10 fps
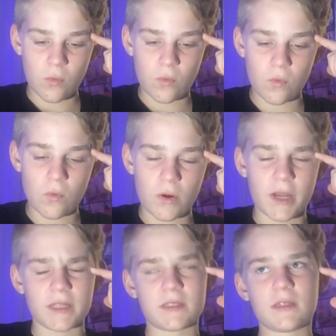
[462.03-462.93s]
Ooh,
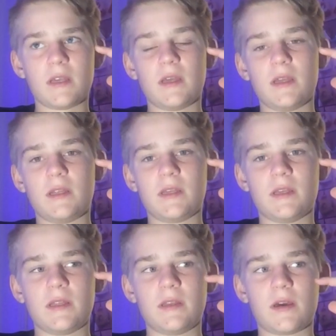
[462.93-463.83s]
okay, it's 80,
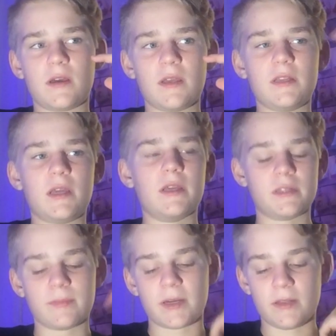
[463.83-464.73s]
not 88
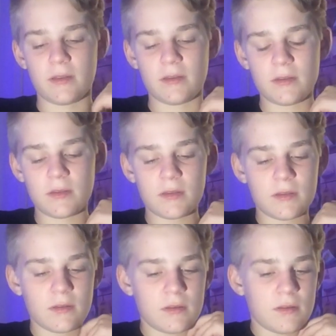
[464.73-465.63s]
Debila.
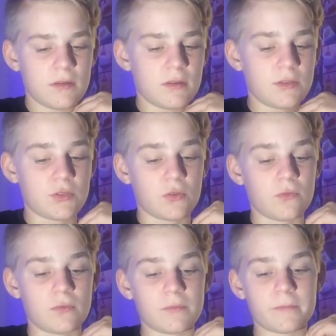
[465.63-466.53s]

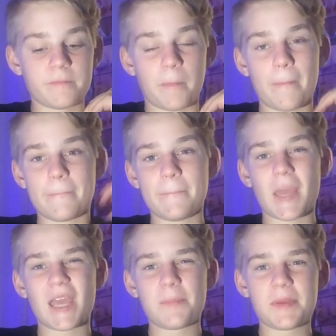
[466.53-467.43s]
So
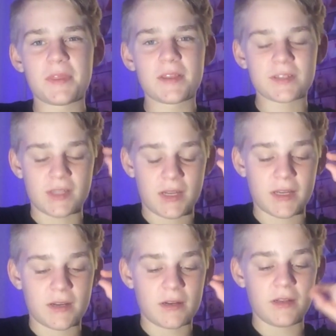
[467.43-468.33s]
maybe there's an
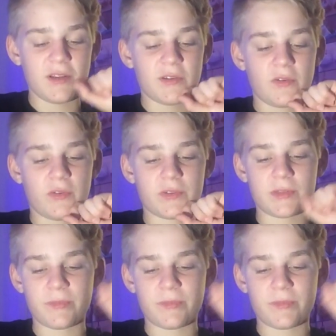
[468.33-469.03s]
icon here, or else